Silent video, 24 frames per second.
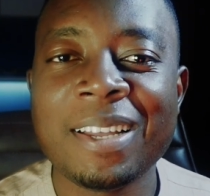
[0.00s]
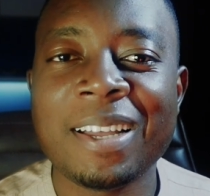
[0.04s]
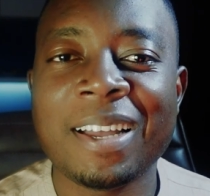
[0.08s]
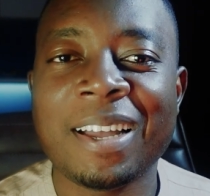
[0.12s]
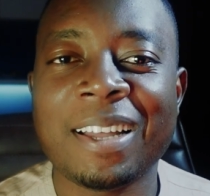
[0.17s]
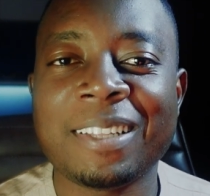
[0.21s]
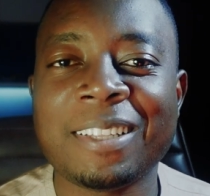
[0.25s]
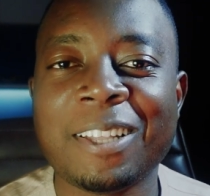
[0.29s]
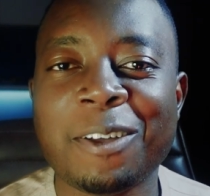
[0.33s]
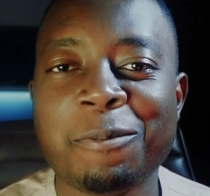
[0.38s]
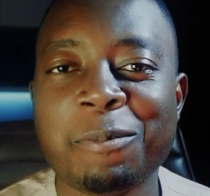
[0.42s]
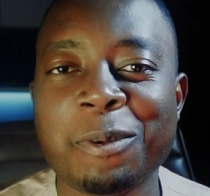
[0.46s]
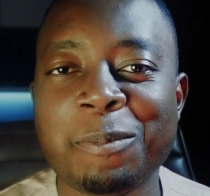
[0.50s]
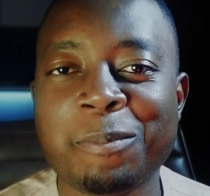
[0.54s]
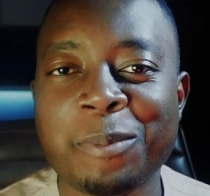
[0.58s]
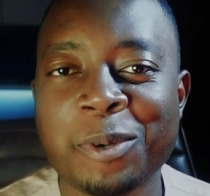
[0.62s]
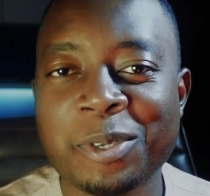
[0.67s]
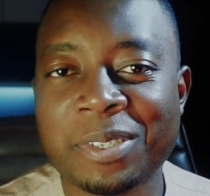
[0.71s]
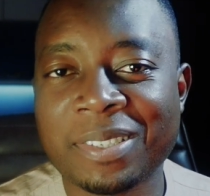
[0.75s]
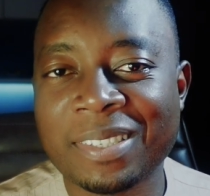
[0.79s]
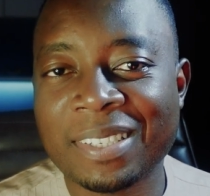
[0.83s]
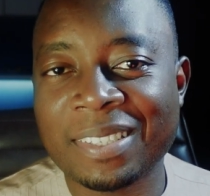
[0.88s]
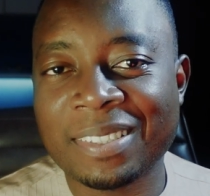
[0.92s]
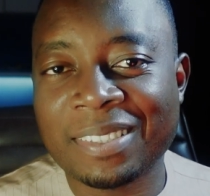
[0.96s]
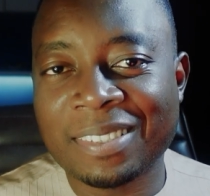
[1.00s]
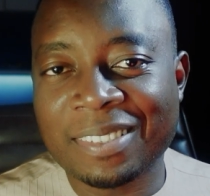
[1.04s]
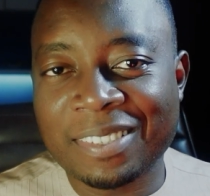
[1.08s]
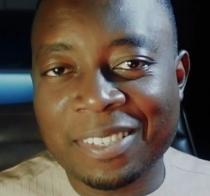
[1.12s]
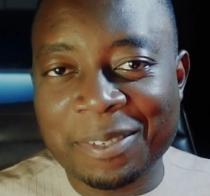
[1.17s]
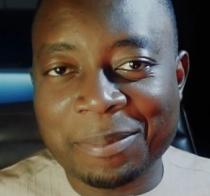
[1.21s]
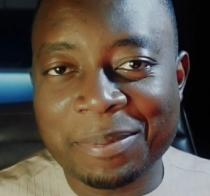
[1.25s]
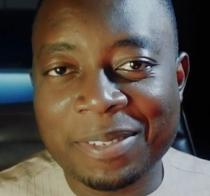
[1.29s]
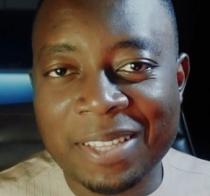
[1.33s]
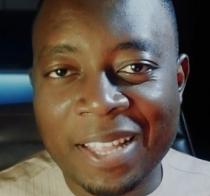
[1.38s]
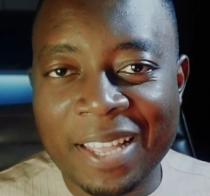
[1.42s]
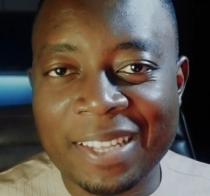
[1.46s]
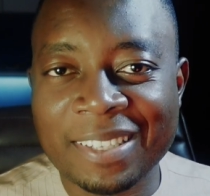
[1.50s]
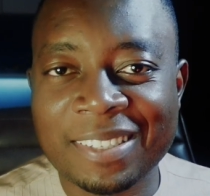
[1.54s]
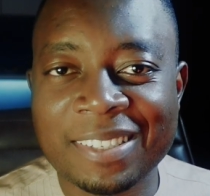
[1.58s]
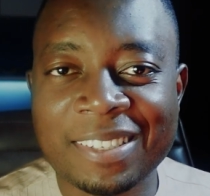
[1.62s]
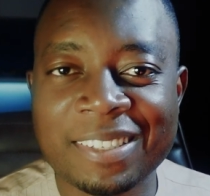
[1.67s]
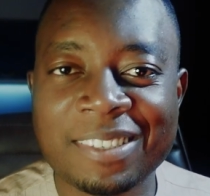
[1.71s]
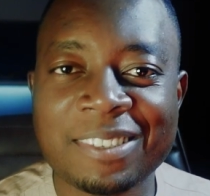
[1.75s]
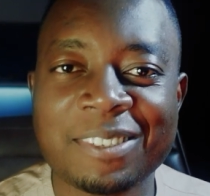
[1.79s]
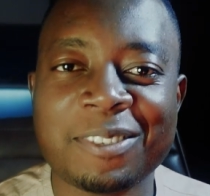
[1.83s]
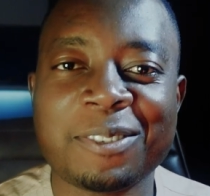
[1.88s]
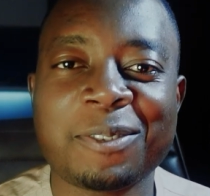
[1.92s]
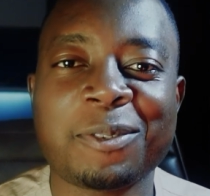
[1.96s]
and I'll be posting tips like
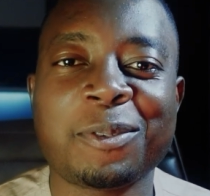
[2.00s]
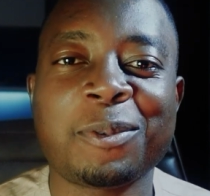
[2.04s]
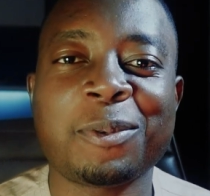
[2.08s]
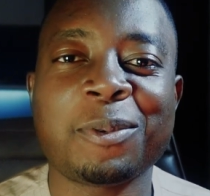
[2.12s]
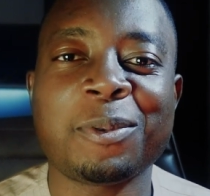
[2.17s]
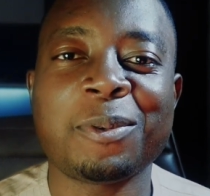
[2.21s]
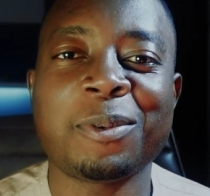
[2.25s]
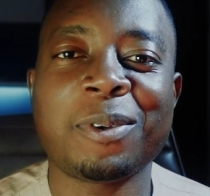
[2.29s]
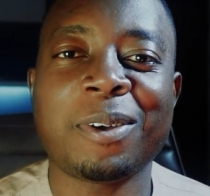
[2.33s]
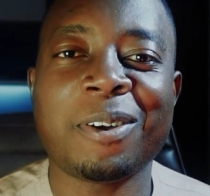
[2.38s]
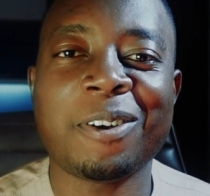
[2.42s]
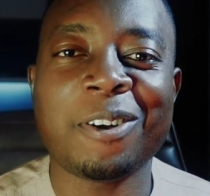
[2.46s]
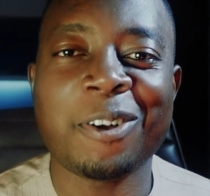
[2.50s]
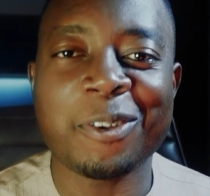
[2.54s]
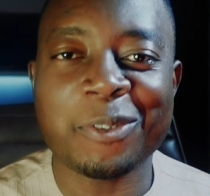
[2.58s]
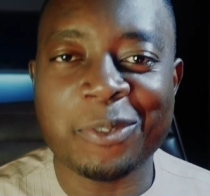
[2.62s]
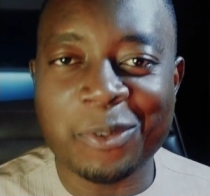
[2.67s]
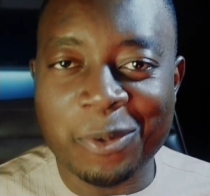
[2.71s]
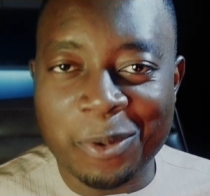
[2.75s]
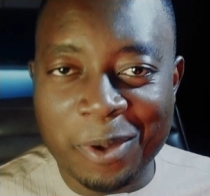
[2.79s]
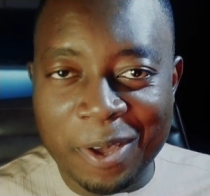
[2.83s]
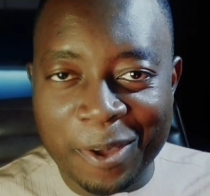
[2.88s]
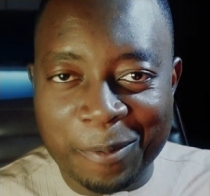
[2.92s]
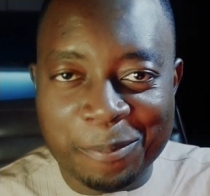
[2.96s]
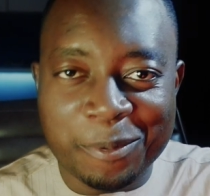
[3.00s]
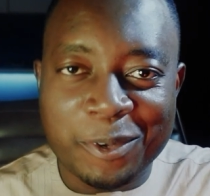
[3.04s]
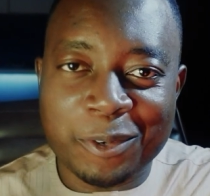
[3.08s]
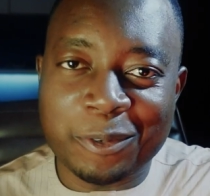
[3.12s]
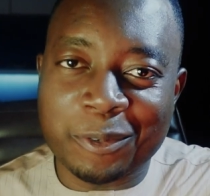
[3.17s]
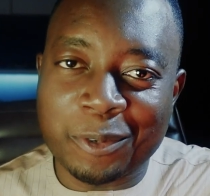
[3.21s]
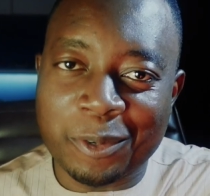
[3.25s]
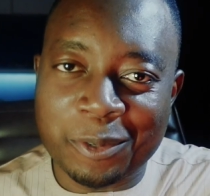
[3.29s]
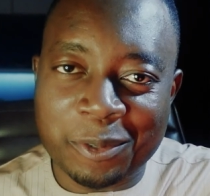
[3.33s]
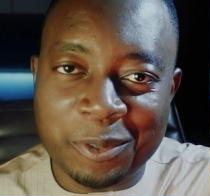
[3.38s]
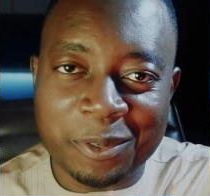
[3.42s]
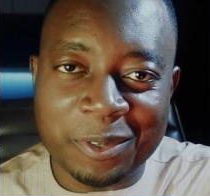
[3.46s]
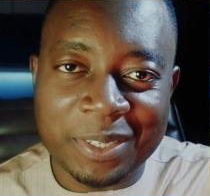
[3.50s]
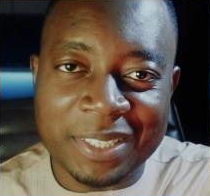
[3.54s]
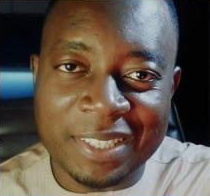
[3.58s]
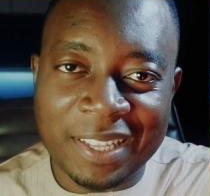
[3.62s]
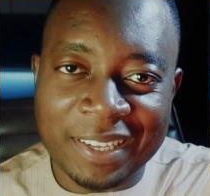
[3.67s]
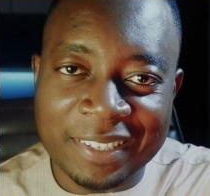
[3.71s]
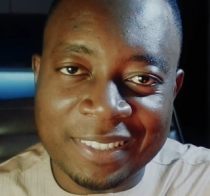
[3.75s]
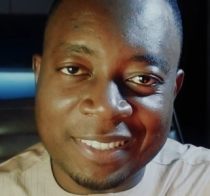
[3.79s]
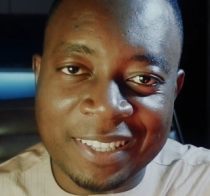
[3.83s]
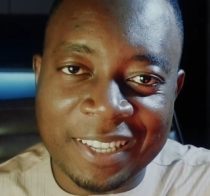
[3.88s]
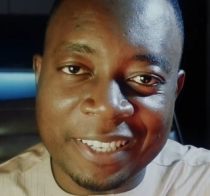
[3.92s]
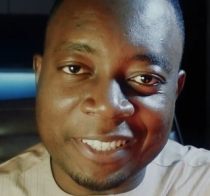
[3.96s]
this to also help you grow in
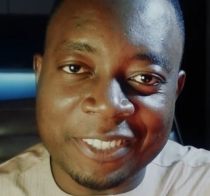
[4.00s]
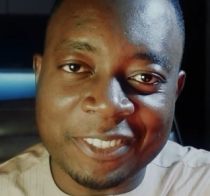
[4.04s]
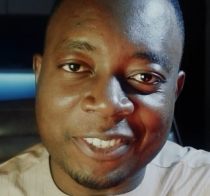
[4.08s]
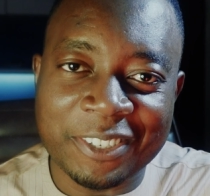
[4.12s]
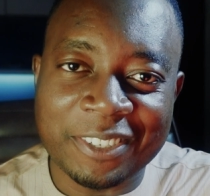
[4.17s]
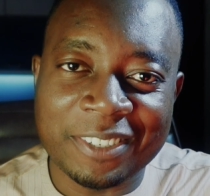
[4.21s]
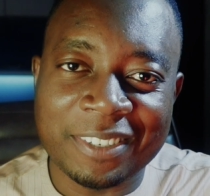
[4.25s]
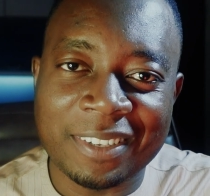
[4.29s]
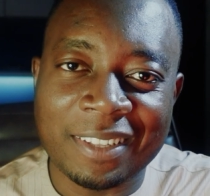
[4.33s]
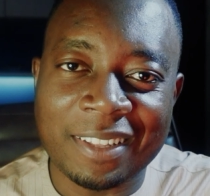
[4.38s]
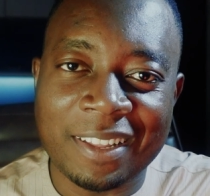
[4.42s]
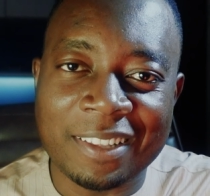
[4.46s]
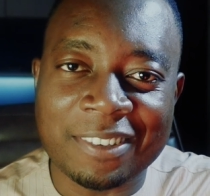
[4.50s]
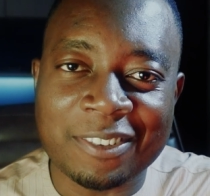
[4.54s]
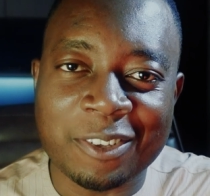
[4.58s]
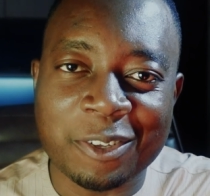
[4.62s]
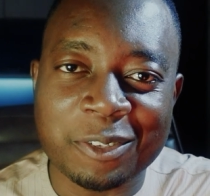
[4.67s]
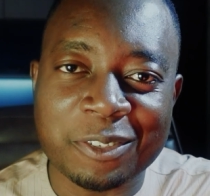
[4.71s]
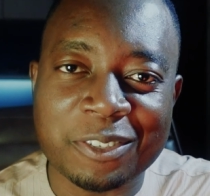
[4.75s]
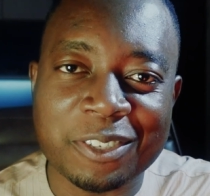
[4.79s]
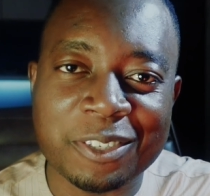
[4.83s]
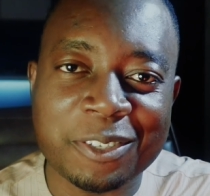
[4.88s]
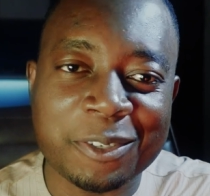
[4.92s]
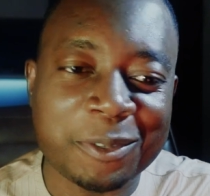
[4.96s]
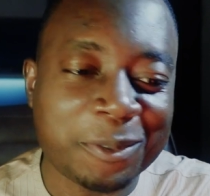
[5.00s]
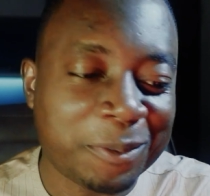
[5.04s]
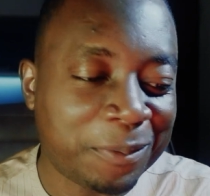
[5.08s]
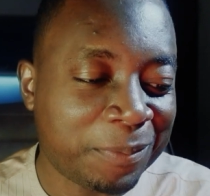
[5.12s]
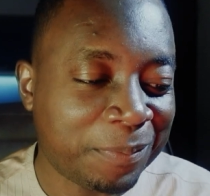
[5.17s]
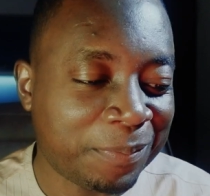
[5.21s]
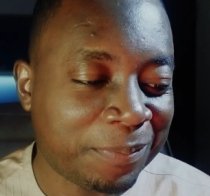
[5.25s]
architecture. Let's continue.